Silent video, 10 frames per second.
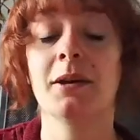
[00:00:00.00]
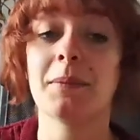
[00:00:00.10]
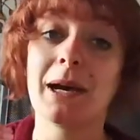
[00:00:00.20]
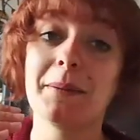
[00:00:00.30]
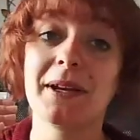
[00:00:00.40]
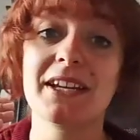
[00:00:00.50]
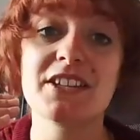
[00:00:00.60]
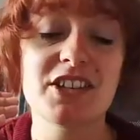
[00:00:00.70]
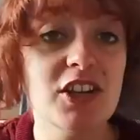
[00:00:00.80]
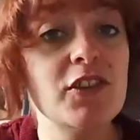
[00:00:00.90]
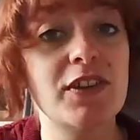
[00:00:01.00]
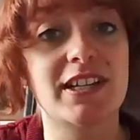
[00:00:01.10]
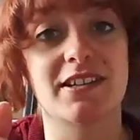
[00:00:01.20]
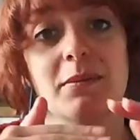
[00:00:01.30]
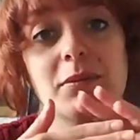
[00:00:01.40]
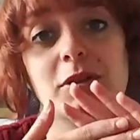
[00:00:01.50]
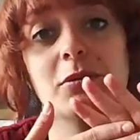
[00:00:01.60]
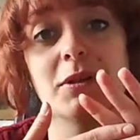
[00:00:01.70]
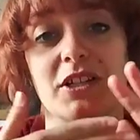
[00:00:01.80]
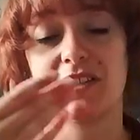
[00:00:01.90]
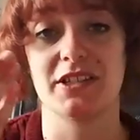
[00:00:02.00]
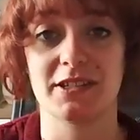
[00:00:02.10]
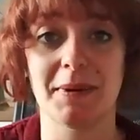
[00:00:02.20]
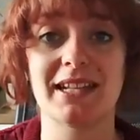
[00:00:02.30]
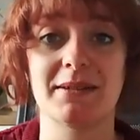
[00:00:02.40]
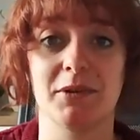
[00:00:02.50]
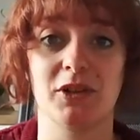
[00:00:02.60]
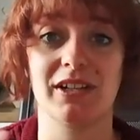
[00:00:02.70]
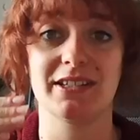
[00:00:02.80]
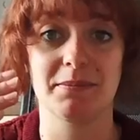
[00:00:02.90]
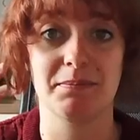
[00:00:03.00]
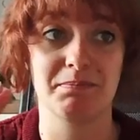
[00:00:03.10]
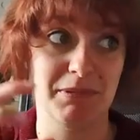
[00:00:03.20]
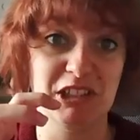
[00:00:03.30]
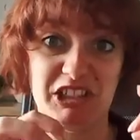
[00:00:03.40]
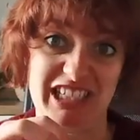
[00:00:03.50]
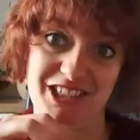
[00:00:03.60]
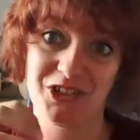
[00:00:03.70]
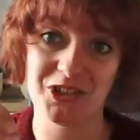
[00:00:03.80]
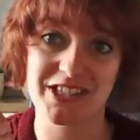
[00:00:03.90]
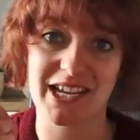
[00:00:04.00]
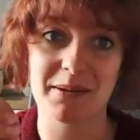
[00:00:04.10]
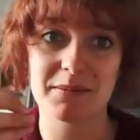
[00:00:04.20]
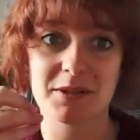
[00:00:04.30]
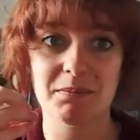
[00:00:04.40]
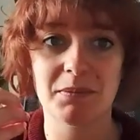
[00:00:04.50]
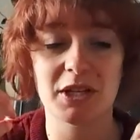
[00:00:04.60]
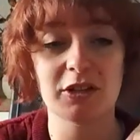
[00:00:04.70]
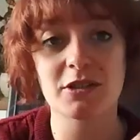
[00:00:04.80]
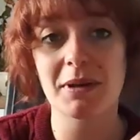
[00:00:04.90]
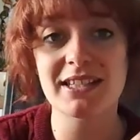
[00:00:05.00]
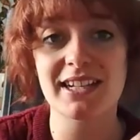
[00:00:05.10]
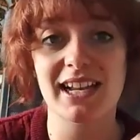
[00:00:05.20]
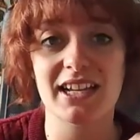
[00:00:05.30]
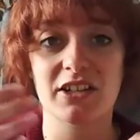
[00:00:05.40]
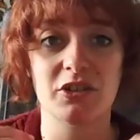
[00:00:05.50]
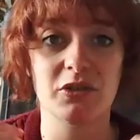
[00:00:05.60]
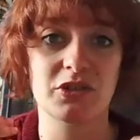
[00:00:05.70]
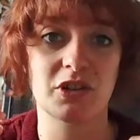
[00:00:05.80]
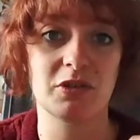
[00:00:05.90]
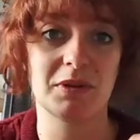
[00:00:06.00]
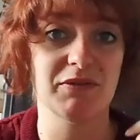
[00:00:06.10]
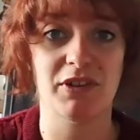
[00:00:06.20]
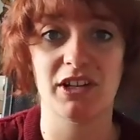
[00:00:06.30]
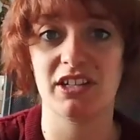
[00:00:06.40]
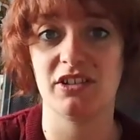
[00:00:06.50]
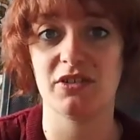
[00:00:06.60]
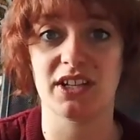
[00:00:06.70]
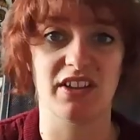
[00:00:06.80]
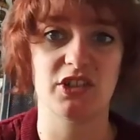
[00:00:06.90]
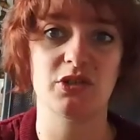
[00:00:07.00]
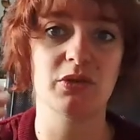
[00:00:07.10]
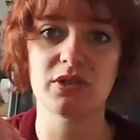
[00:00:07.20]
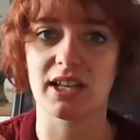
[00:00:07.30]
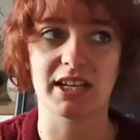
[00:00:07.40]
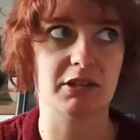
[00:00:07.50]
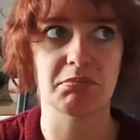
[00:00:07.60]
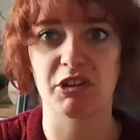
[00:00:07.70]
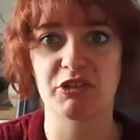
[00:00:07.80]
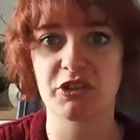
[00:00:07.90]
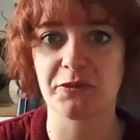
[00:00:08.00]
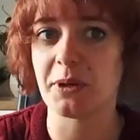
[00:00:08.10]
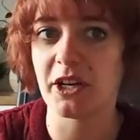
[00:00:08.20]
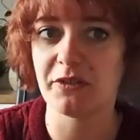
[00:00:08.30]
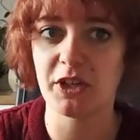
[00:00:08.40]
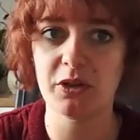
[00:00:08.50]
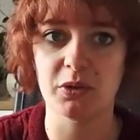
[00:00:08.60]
Power BI is a useful example because the semantic model is a built-in concept, but your semantic layer could also be defined using other tools like Microsoft Purview